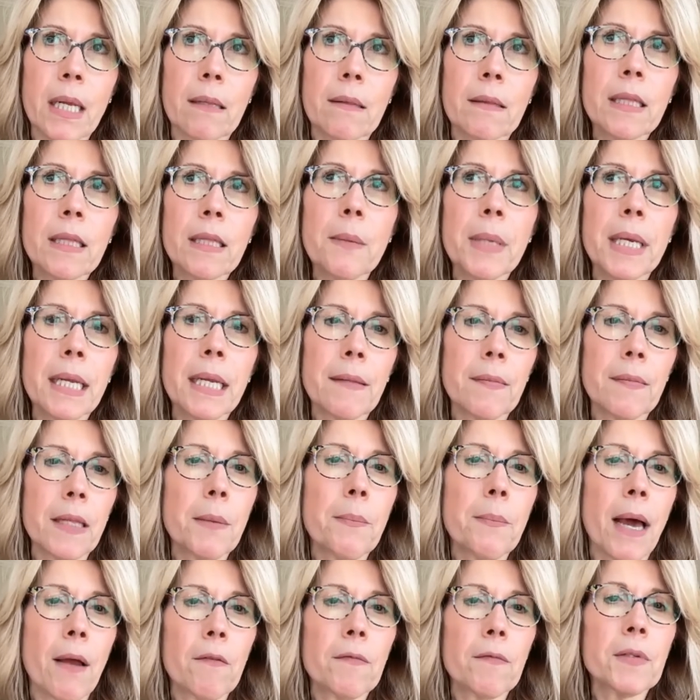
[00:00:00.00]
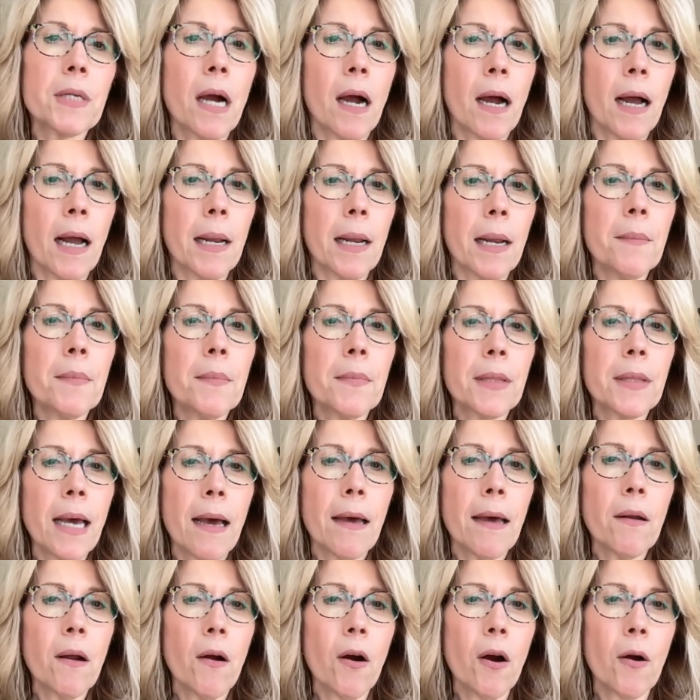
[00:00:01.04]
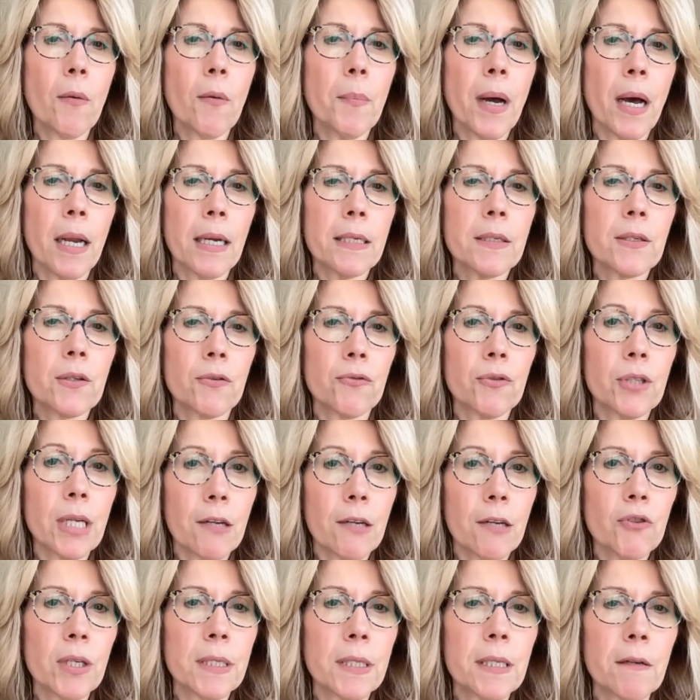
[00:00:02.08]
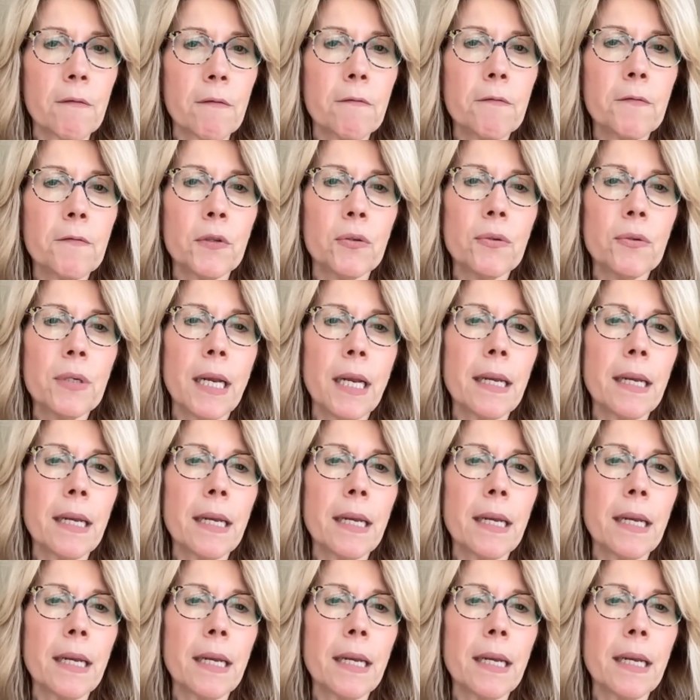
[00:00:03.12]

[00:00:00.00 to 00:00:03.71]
limiting the amount of time that our bodies are digesting food.